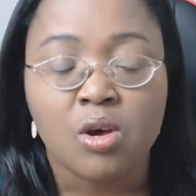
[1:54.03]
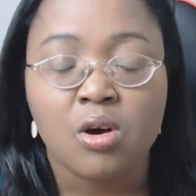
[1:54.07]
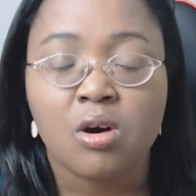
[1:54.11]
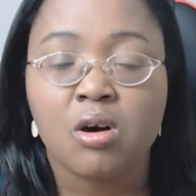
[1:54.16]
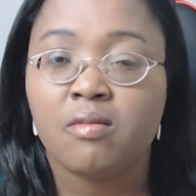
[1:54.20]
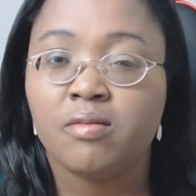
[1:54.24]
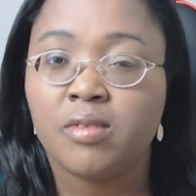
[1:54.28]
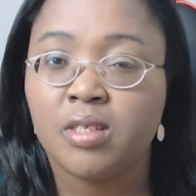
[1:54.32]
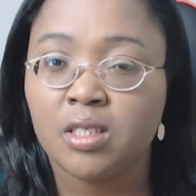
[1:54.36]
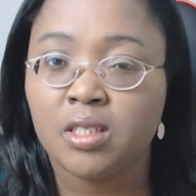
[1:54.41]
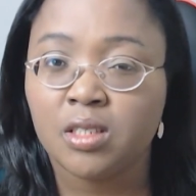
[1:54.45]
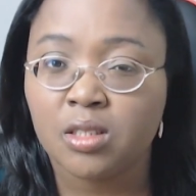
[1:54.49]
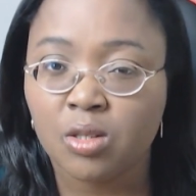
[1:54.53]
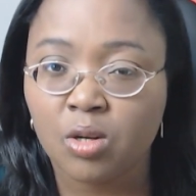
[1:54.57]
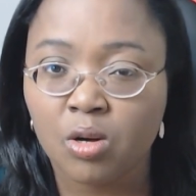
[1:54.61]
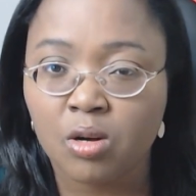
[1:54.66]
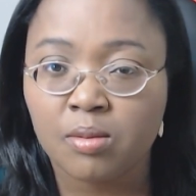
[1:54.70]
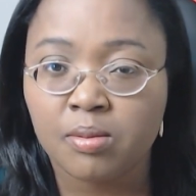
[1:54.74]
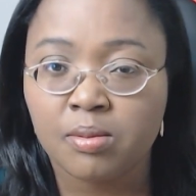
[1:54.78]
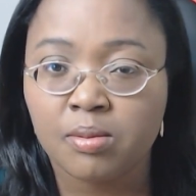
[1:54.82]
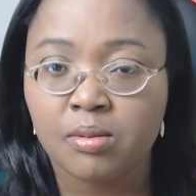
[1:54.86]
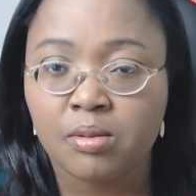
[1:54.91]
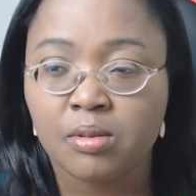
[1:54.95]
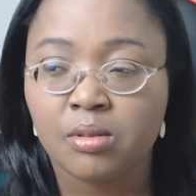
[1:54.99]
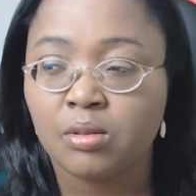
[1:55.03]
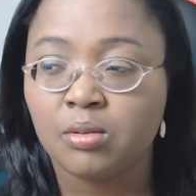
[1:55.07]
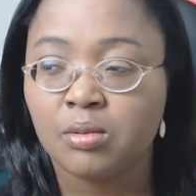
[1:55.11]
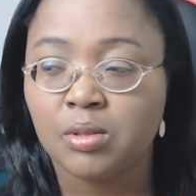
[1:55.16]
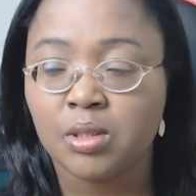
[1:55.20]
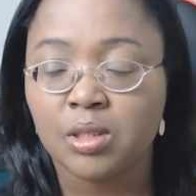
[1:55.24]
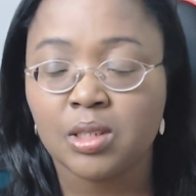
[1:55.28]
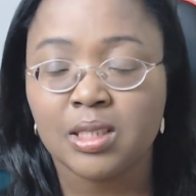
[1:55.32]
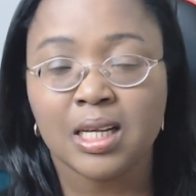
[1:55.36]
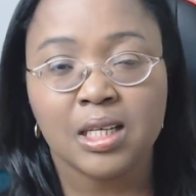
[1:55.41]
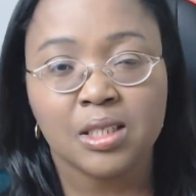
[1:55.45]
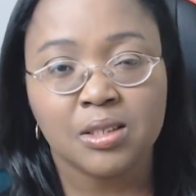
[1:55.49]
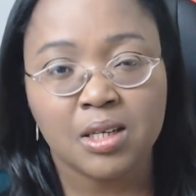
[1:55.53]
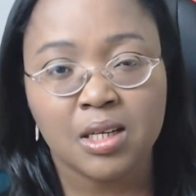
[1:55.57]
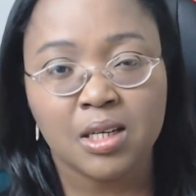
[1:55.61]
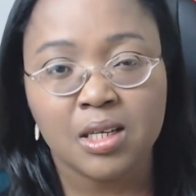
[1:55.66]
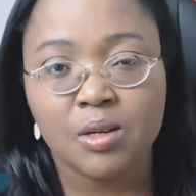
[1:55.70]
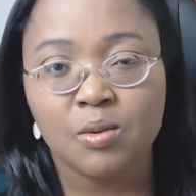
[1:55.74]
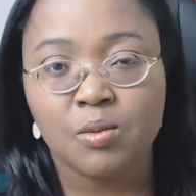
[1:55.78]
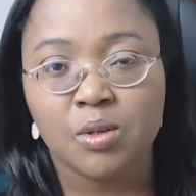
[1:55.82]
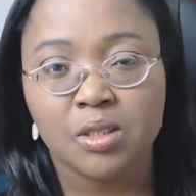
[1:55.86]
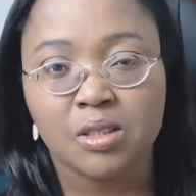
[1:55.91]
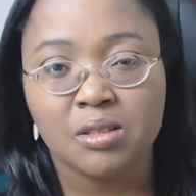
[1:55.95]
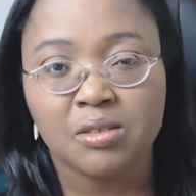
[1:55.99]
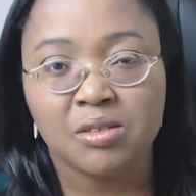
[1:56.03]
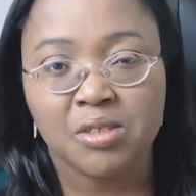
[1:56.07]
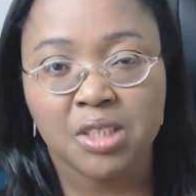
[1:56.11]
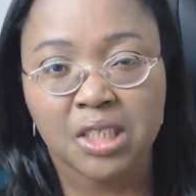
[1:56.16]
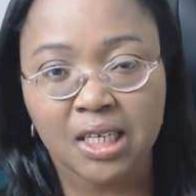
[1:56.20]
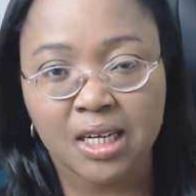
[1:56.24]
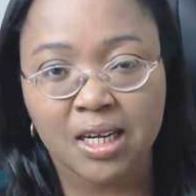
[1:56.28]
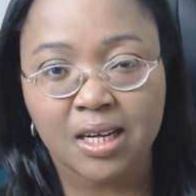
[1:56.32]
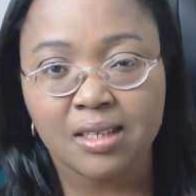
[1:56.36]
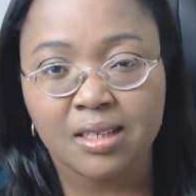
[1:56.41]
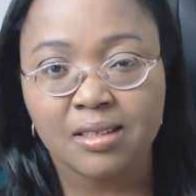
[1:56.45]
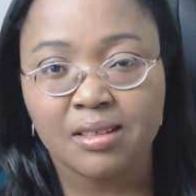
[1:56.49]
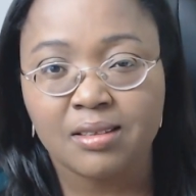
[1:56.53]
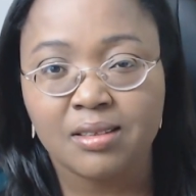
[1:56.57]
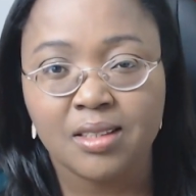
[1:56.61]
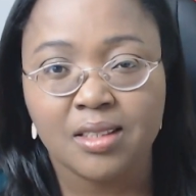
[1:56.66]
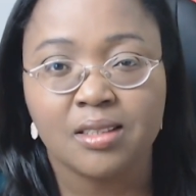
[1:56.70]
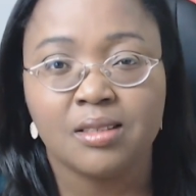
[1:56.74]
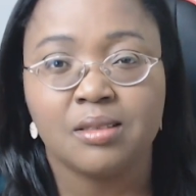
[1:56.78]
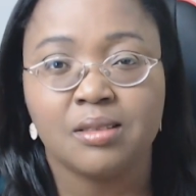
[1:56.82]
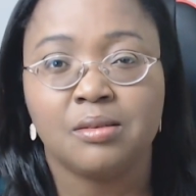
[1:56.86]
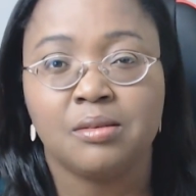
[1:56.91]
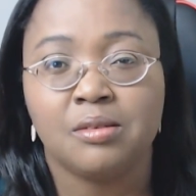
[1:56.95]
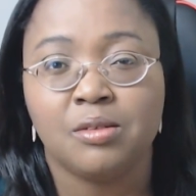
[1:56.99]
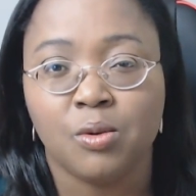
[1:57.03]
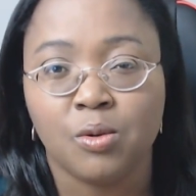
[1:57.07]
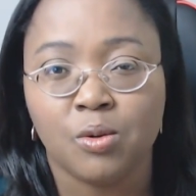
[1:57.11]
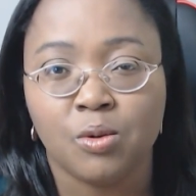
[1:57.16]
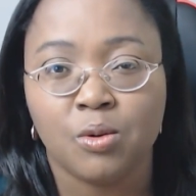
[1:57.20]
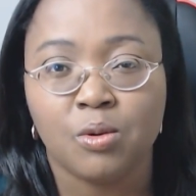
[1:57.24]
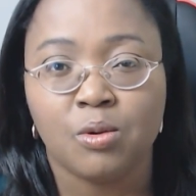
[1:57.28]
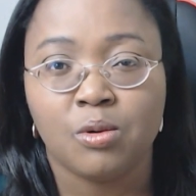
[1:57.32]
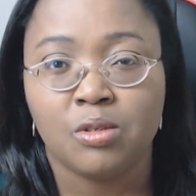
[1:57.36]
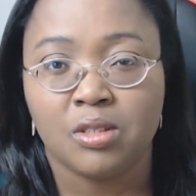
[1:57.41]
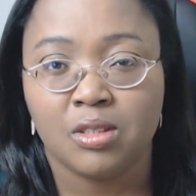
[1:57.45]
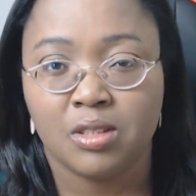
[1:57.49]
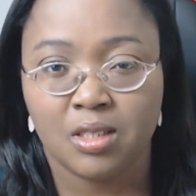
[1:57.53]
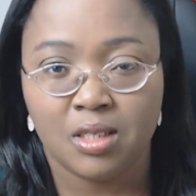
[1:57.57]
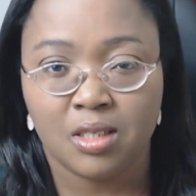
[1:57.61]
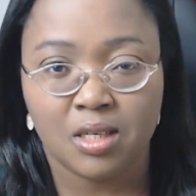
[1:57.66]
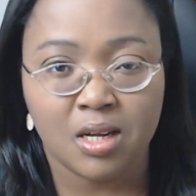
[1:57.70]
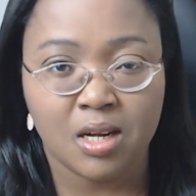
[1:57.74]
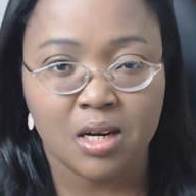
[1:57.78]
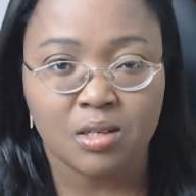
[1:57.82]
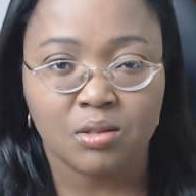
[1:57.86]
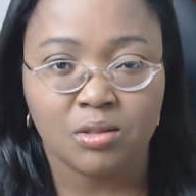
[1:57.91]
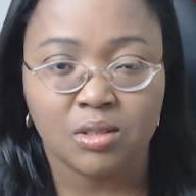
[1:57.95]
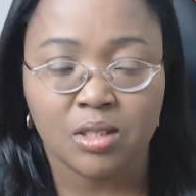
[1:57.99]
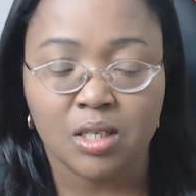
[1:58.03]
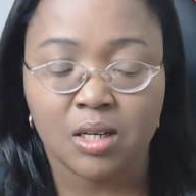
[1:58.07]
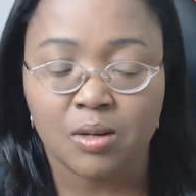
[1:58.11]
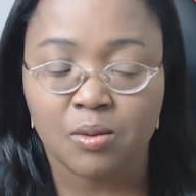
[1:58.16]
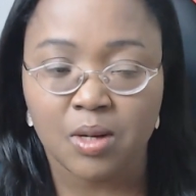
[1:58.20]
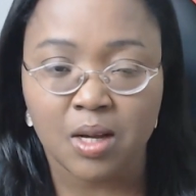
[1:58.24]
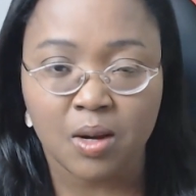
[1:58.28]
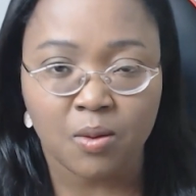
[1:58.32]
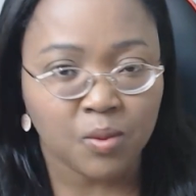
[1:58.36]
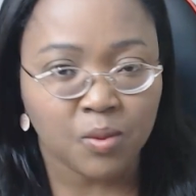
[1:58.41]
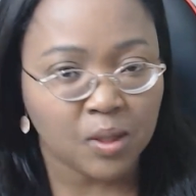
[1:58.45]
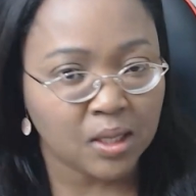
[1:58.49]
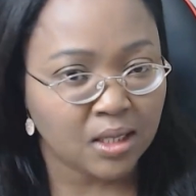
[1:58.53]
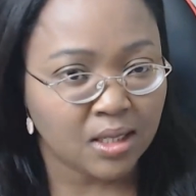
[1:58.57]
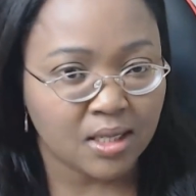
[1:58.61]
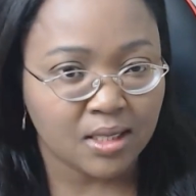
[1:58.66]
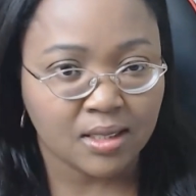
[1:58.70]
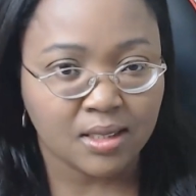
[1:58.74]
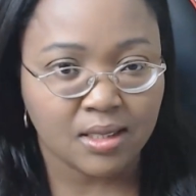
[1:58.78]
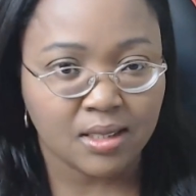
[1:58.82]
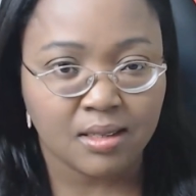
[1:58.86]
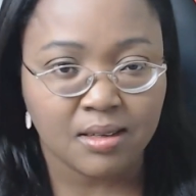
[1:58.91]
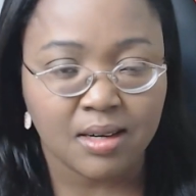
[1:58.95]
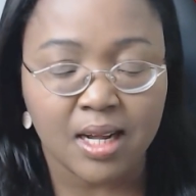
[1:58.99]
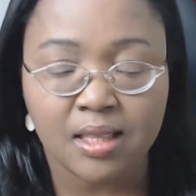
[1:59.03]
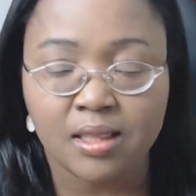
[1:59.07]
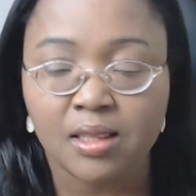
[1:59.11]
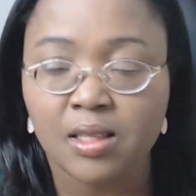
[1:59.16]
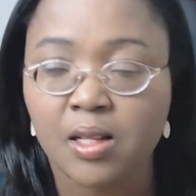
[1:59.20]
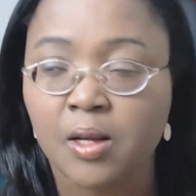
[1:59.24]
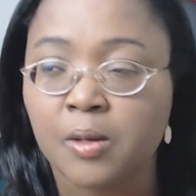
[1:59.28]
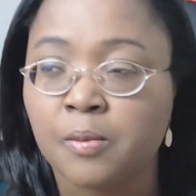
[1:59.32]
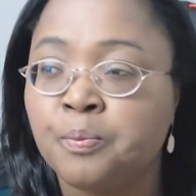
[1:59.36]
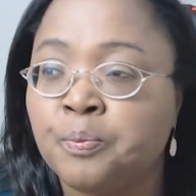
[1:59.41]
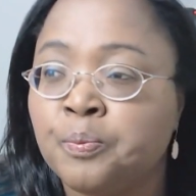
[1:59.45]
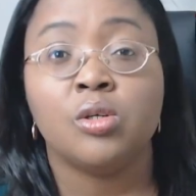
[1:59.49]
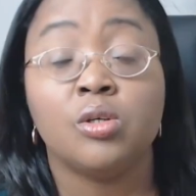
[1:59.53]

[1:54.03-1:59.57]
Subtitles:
of this couple, was actually what triggered this whole scenario that we are witnessing right now.